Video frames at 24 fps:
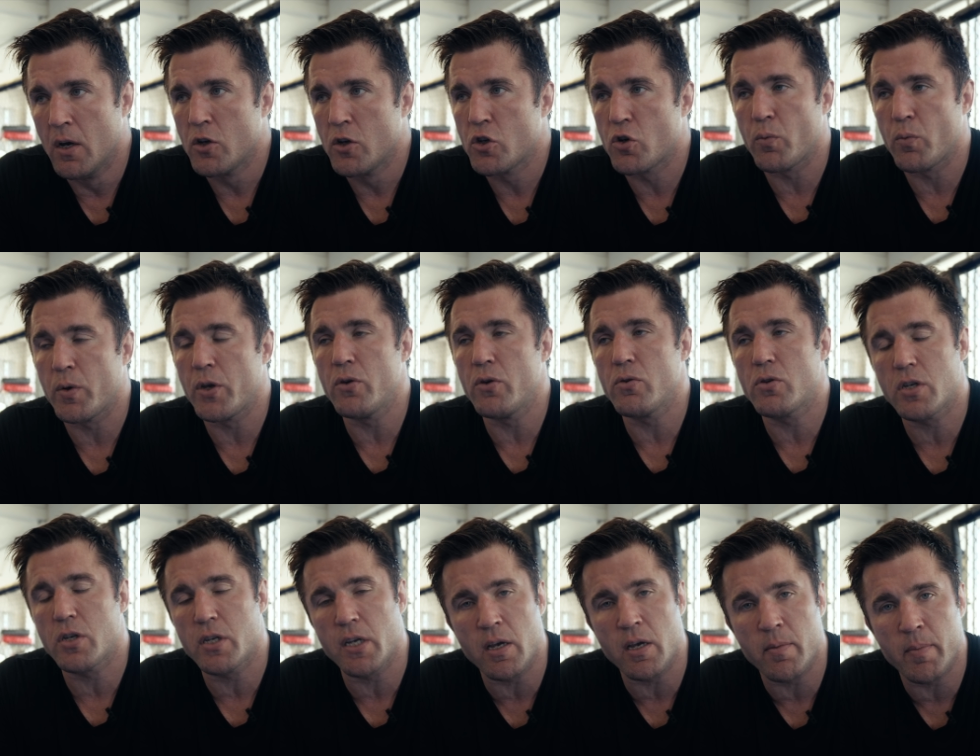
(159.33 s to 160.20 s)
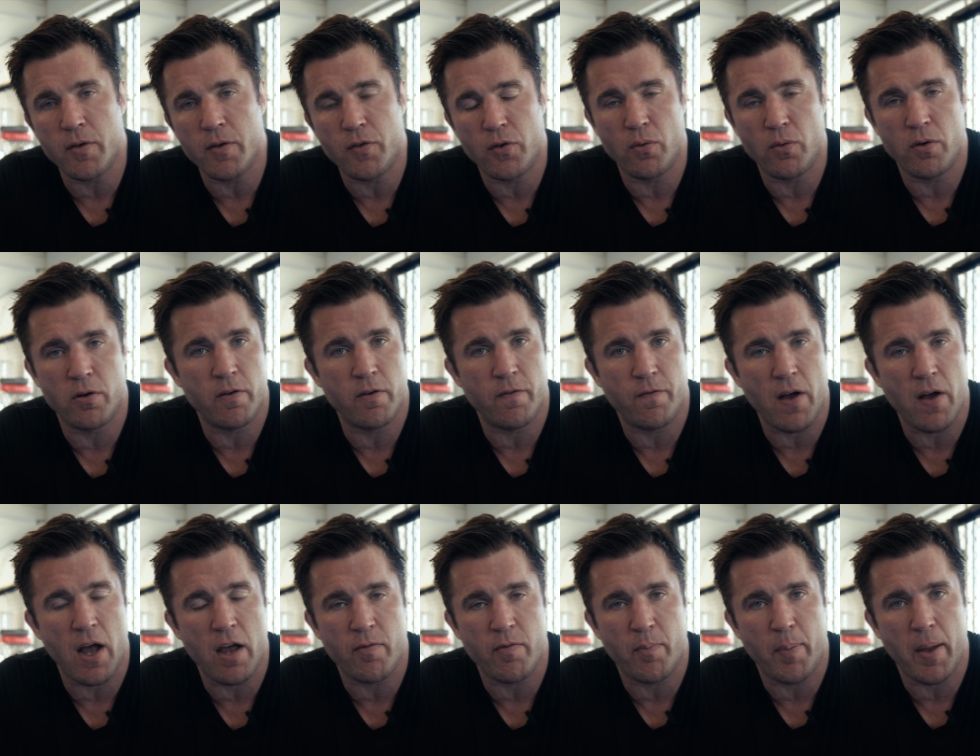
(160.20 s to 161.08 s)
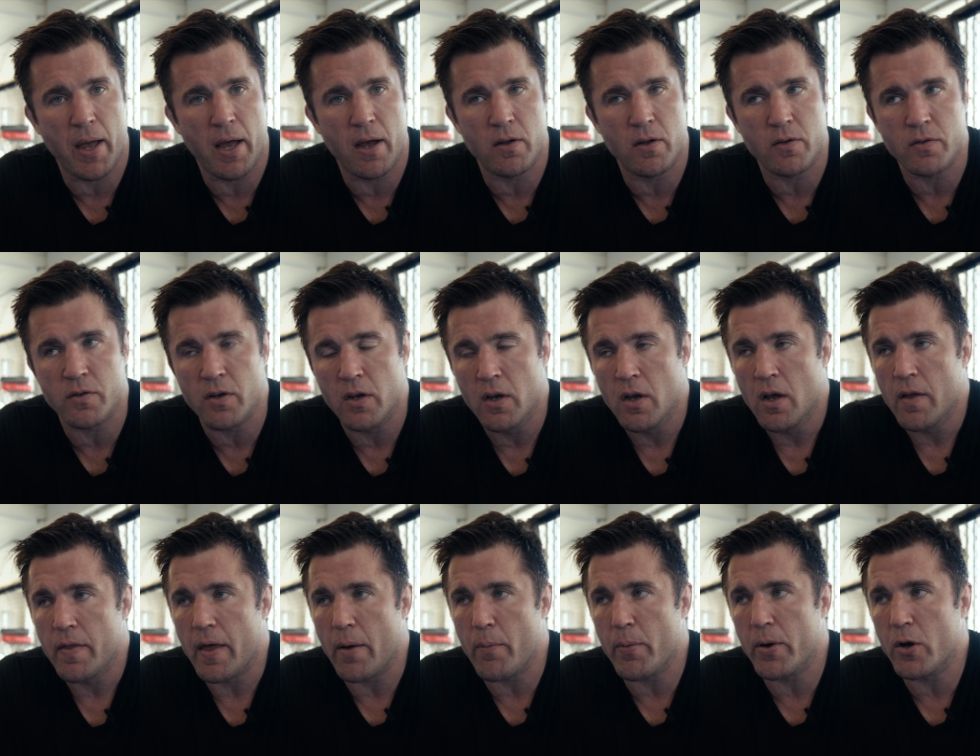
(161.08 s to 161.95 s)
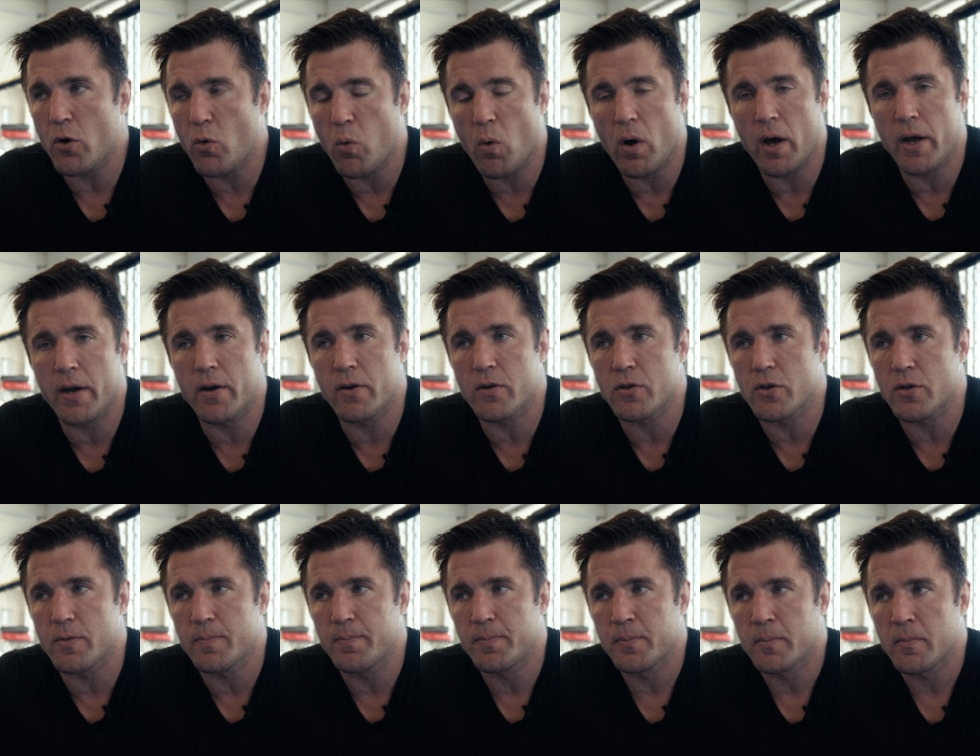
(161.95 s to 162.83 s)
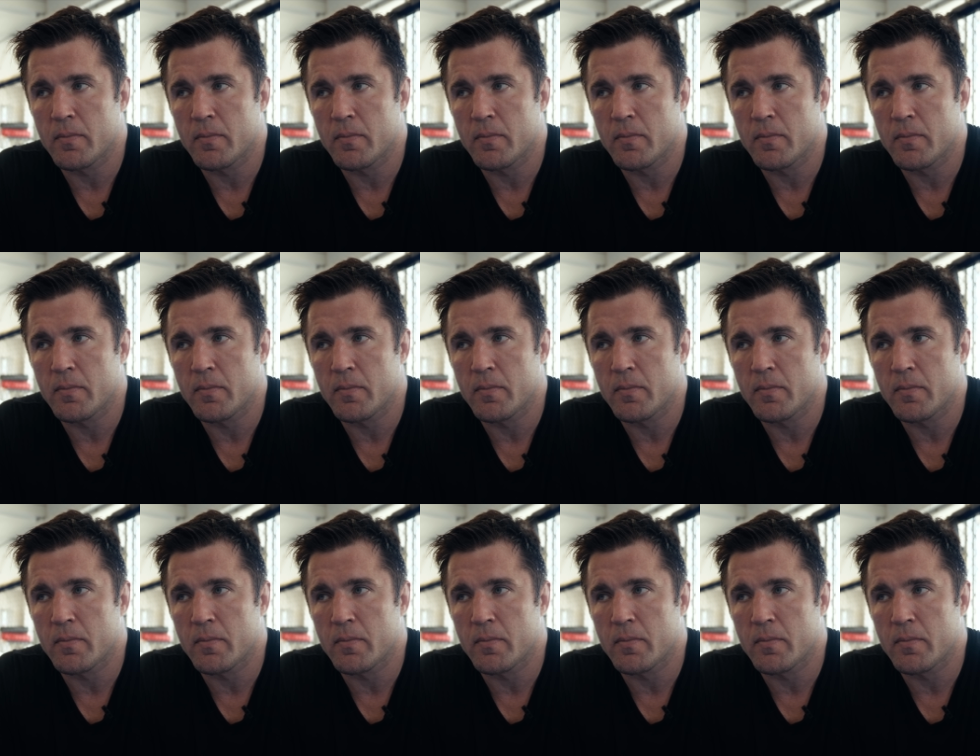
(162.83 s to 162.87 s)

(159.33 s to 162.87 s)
So when you see him at 205 pounds, that requires